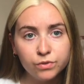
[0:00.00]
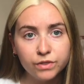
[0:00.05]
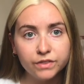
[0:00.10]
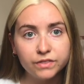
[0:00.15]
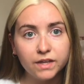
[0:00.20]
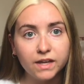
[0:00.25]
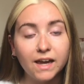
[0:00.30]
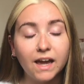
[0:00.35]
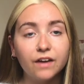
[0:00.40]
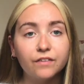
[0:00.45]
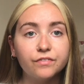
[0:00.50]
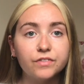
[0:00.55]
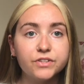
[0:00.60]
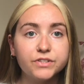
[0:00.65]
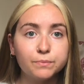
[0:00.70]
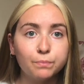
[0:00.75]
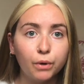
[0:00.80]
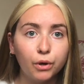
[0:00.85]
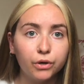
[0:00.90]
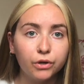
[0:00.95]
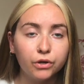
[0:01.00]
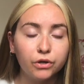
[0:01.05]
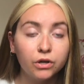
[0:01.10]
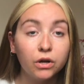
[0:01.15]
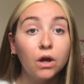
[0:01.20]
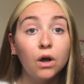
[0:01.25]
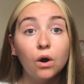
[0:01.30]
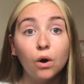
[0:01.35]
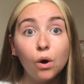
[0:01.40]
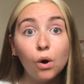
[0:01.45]
that they have this power
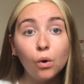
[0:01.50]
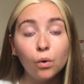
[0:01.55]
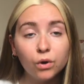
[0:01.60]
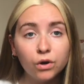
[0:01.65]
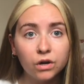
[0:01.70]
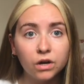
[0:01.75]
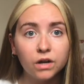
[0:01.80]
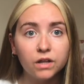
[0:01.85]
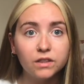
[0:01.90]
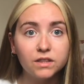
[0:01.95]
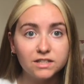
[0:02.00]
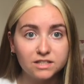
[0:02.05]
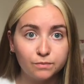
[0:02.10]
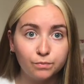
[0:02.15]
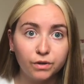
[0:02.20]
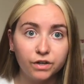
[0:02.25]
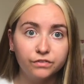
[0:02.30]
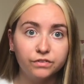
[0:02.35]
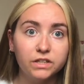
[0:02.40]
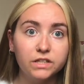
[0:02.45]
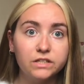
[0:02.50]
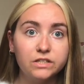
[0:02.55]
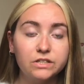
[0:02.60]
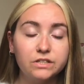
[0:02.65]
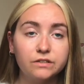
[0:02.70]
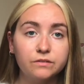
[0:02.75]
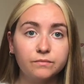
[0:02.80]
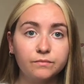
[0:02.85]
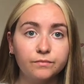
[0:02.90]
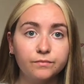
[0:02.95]
or this privilege.